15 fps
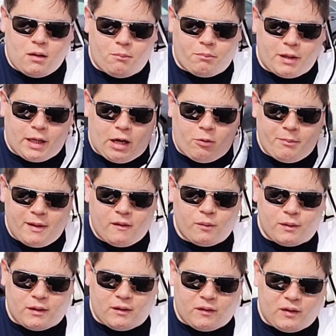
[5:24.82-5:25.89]
But I'll mess
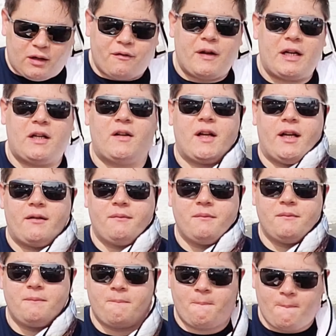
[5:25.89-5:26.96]
with this stuff any day.
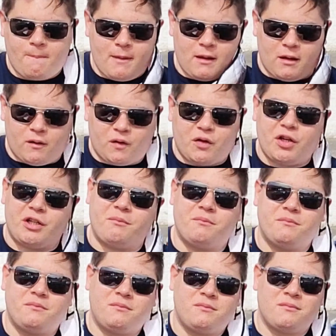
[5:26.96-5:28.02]
It's good.
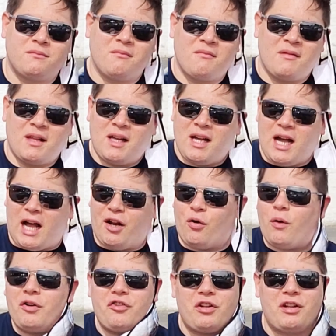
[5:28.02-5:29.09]
I don't
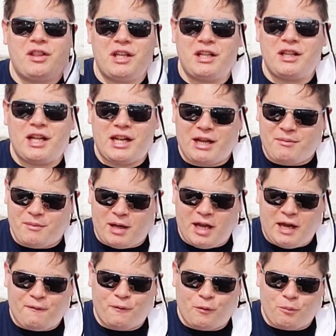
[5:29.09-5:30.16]
want you to think that I'm a
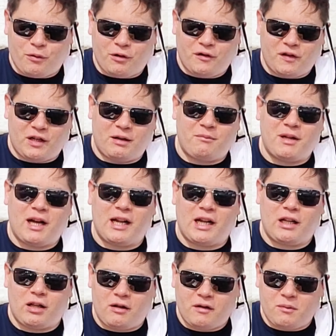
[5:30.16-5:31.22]
hateful person. I'm not. I
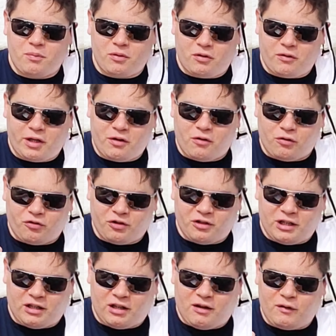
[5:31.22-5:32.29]
love the Pinoy
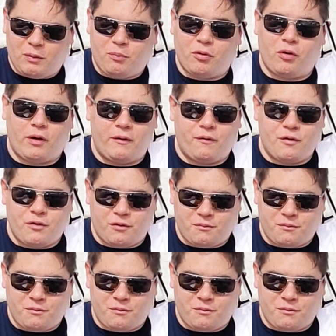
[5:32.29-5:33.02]
culture. I love the Pinoy food.